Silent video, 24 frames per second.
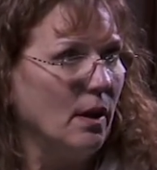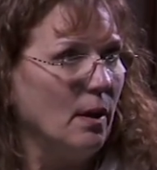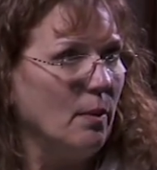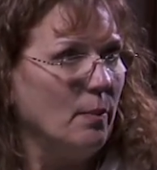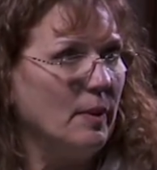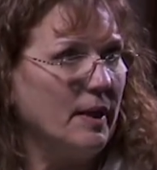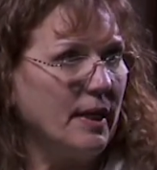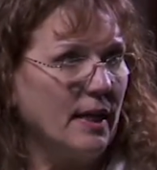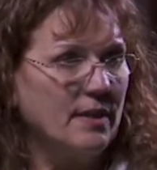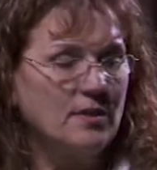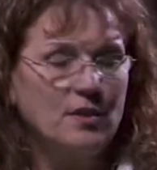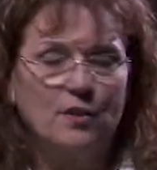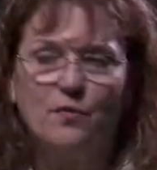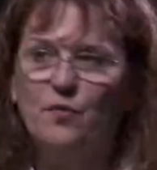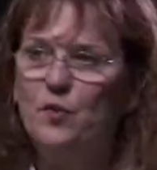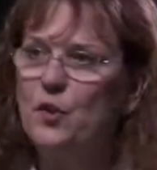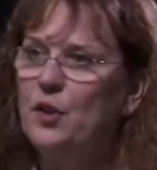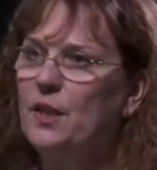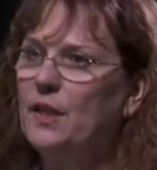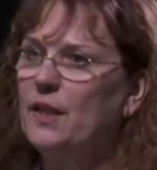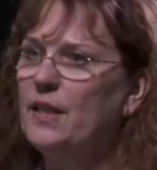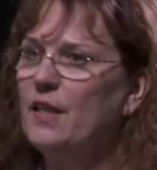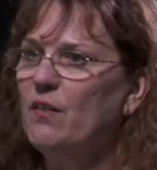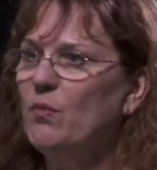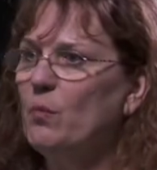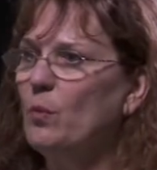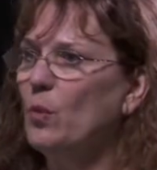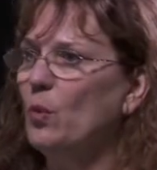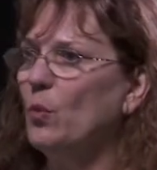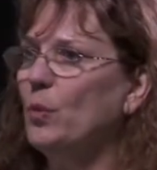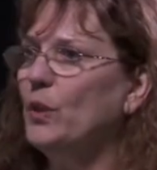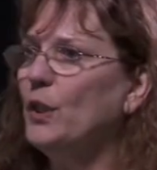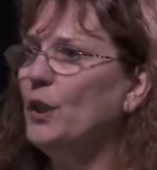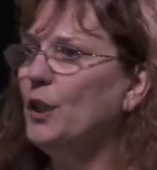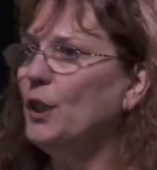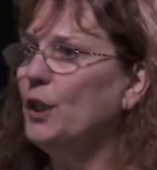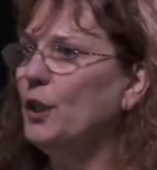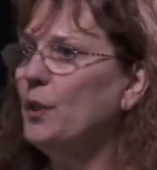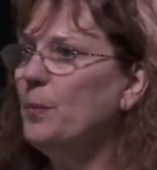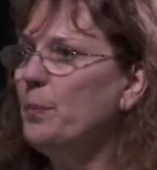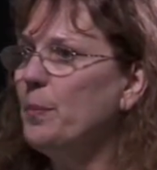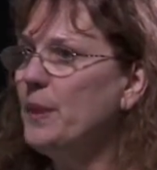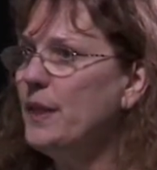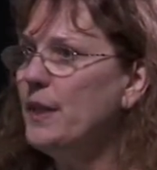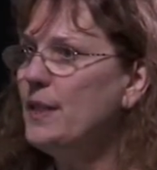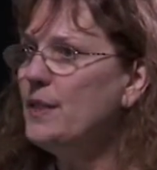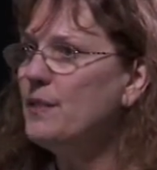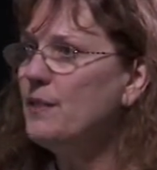Because if you can give them a really good
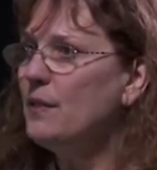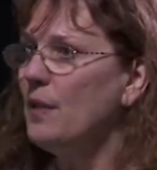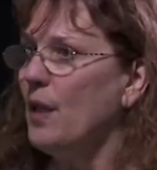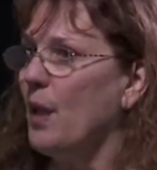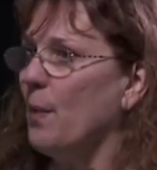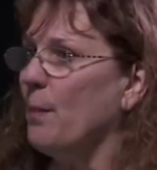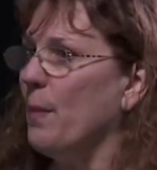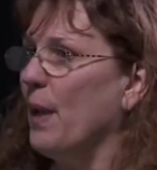piece,